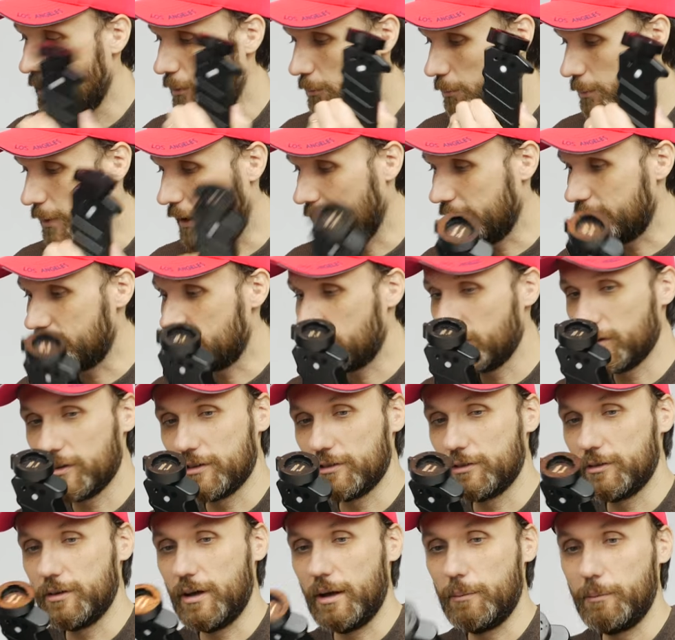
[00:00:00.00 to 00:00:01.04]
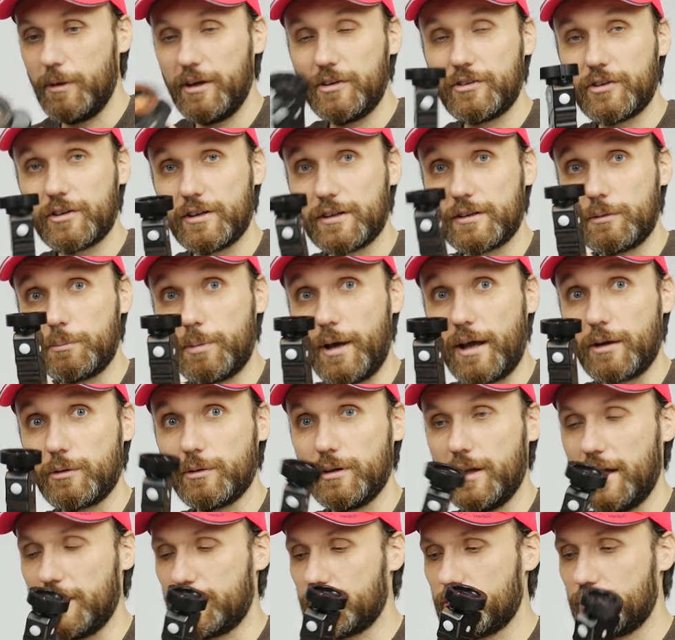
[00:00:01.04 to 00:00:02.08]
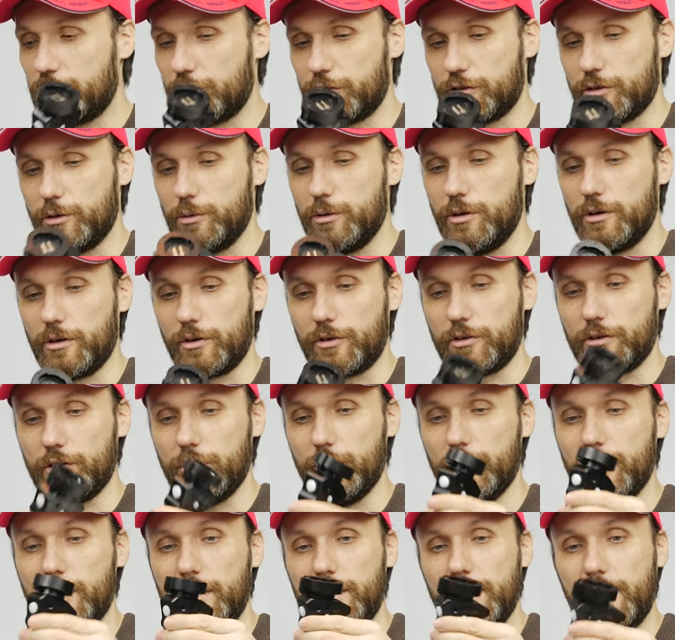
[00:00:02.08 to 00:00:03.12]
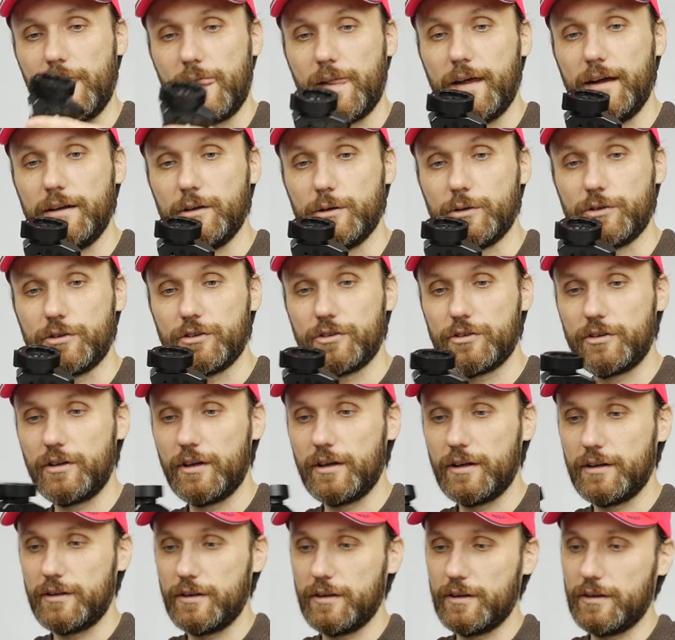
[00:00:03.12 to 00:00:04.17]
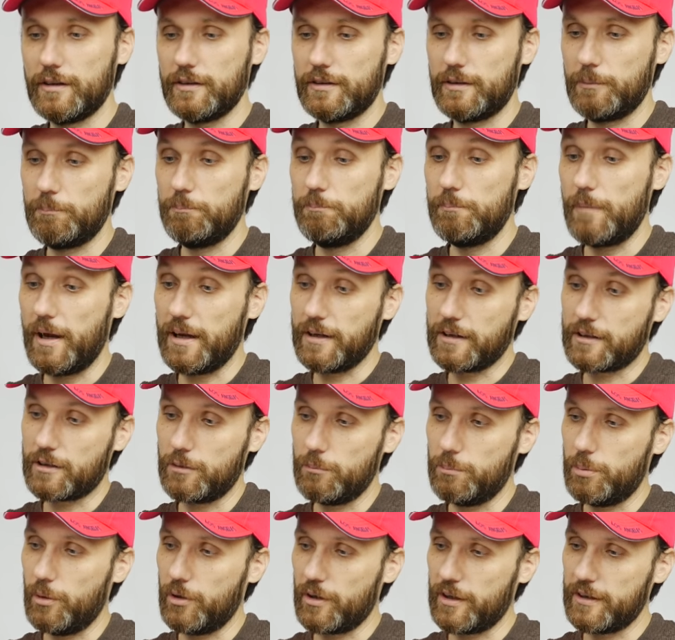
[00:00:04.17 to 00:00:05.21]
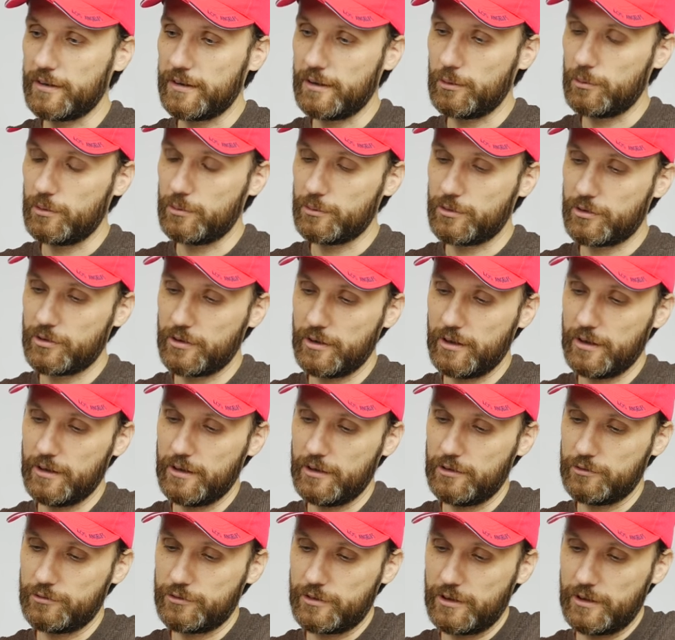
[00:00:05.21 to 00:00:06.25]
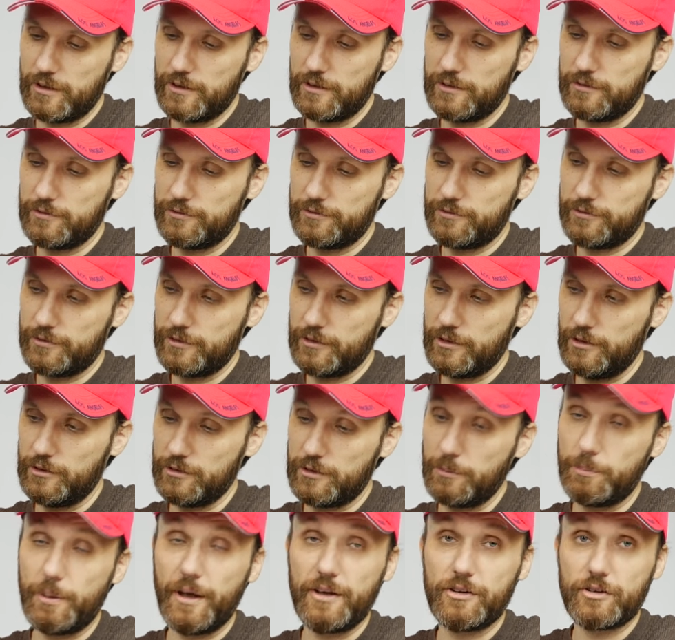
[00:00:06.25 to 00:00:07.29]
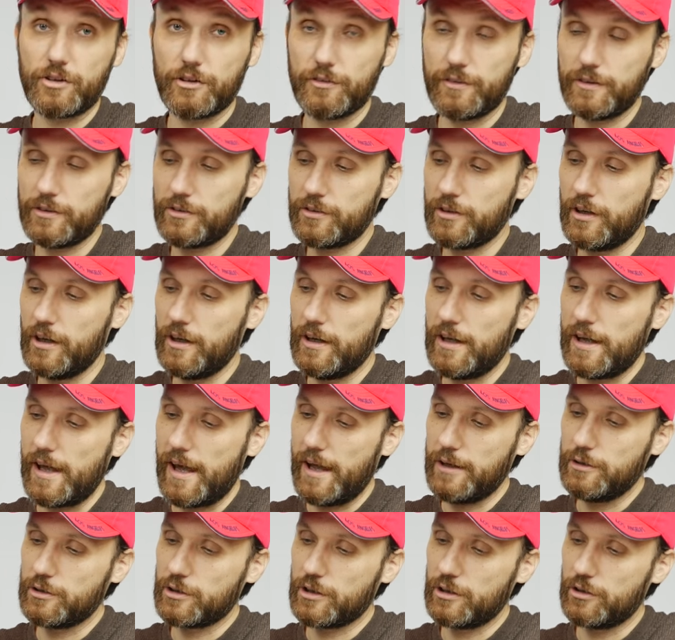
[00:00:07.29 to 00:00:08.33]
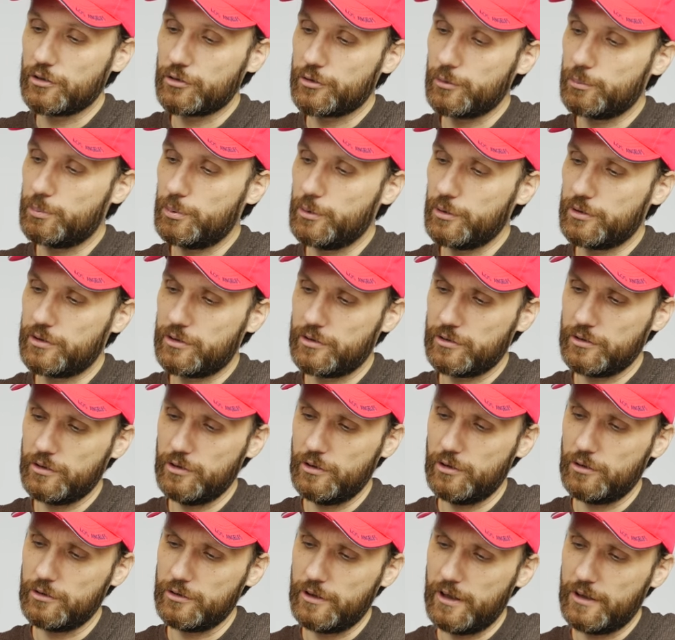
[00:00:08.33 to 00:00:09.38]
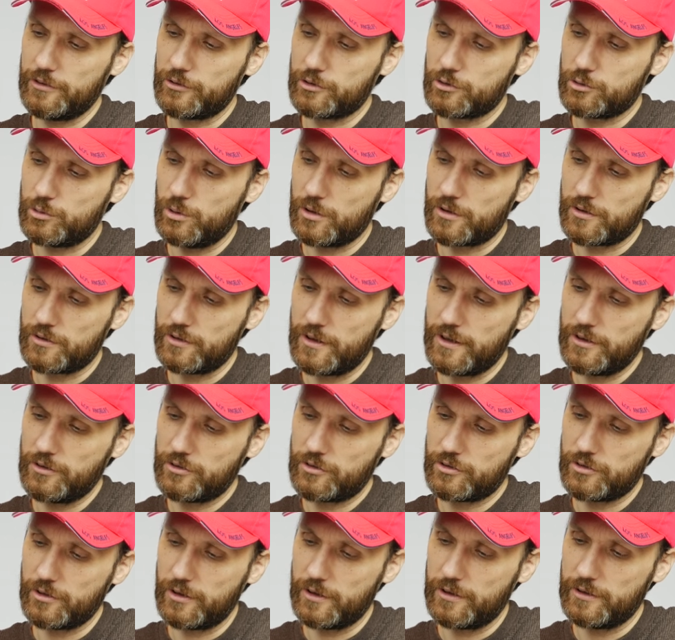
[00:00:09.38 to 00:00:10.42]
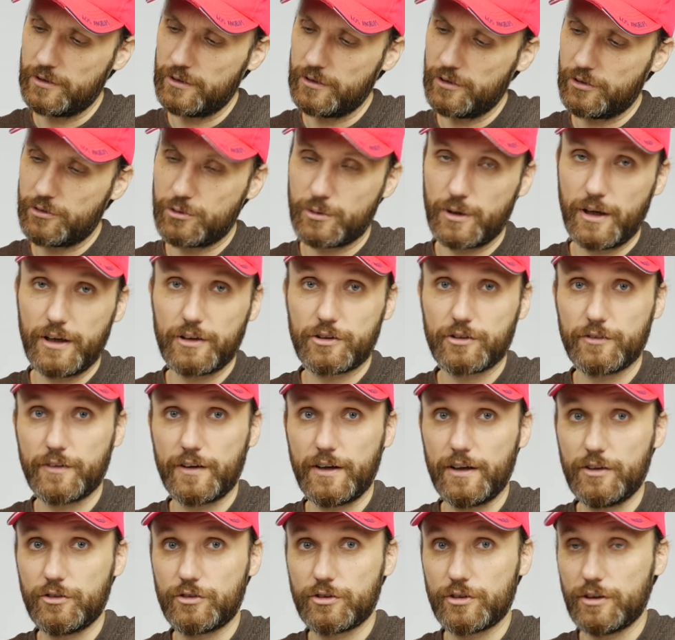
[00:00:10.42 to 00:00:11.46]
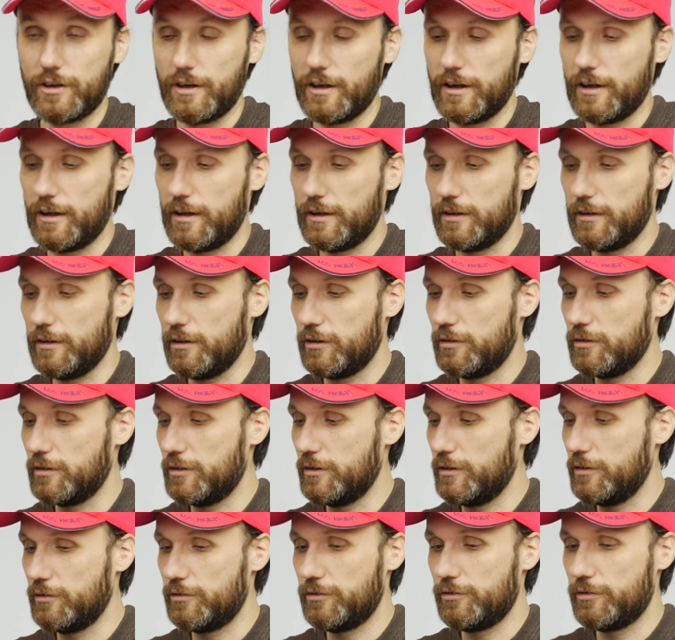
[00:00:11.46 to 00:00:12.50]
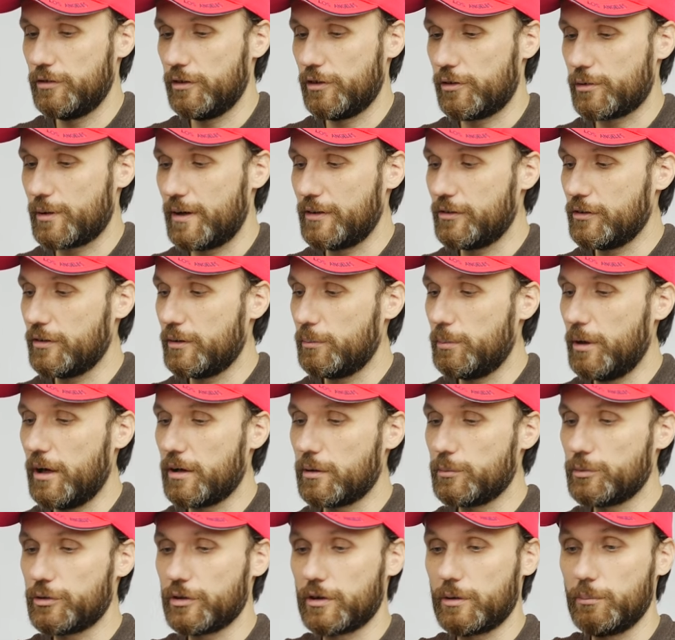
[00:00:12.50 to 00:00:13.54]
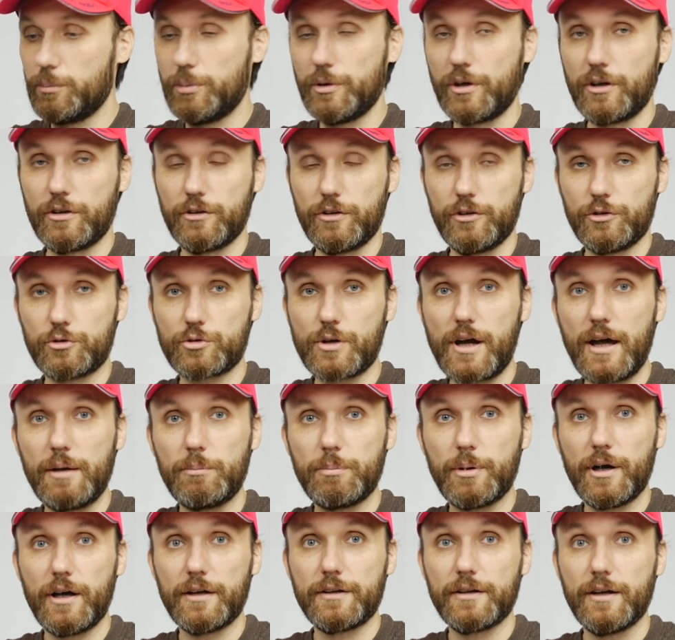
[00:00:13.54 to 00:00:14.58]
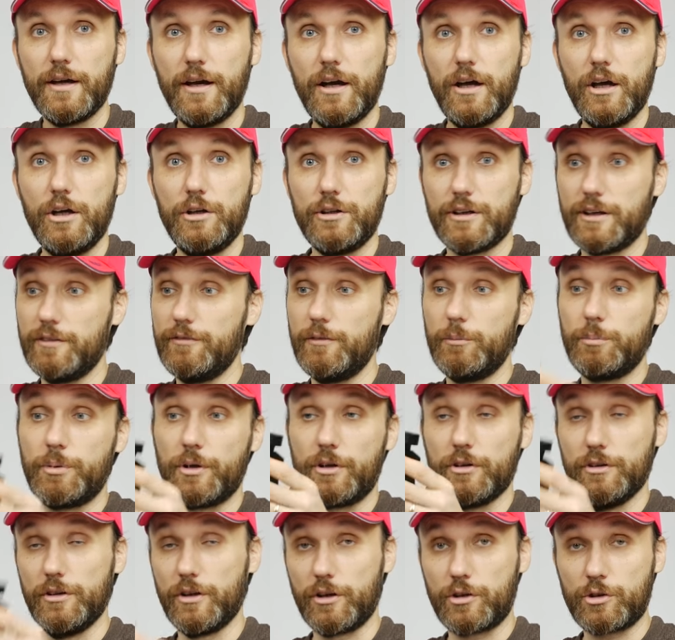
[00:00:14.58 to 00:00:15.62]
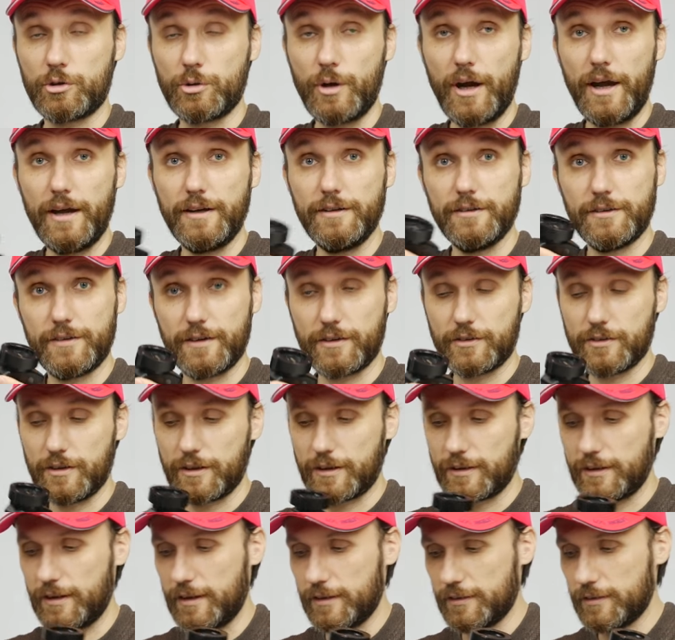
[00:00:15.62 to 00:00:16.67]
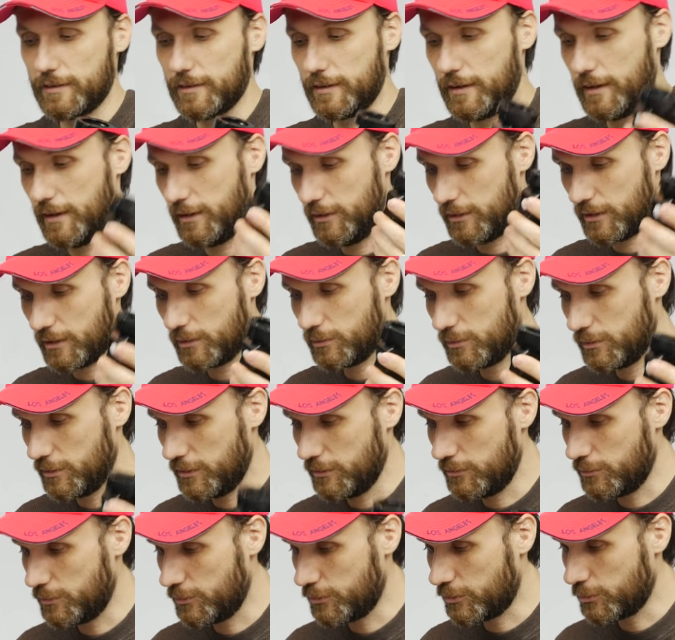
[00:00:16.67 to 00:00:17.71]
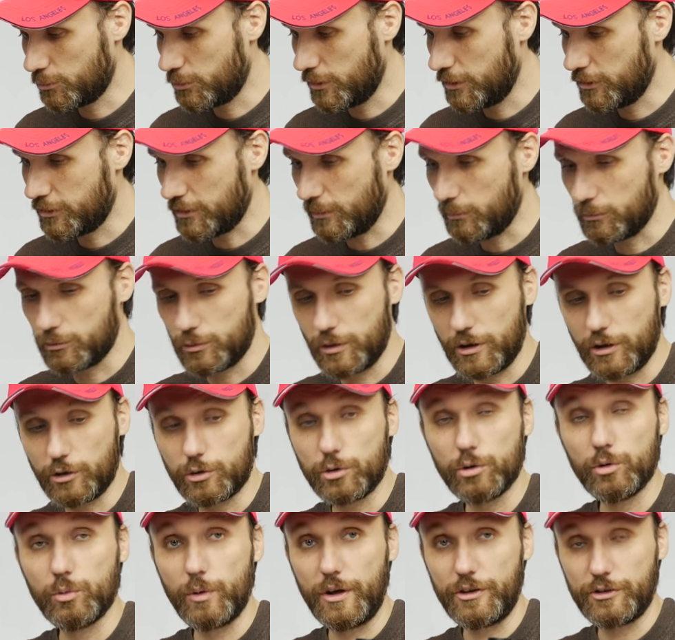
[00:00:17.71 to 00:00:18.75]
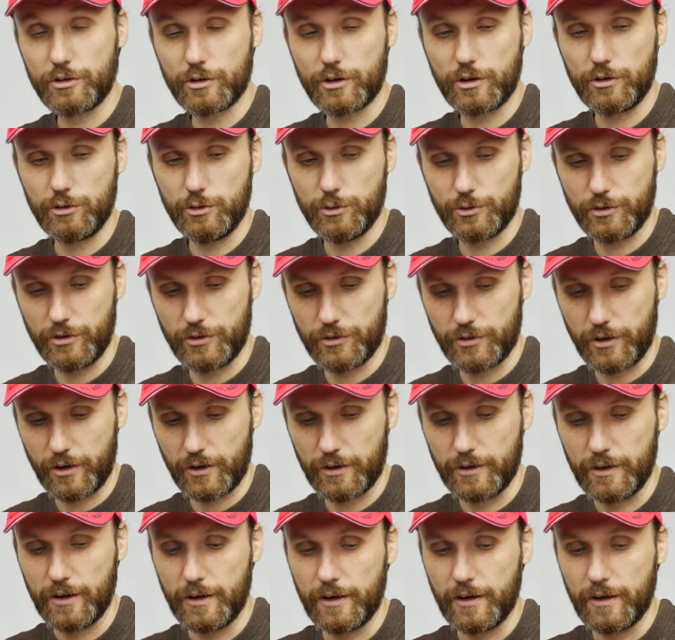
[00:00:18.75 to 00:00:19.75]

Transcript: But still amazing that the battery lasts for so long. So anyways, this is the main component, I would say, of the, you know, the base of it. And you can also put, you know, it has 1/4 inch and 3/8 inch, you know, threads on the bottom. So you can put it on a tripod, you can even put it on a crane, things like that. You can, there's really some really cool ways you can use this thing.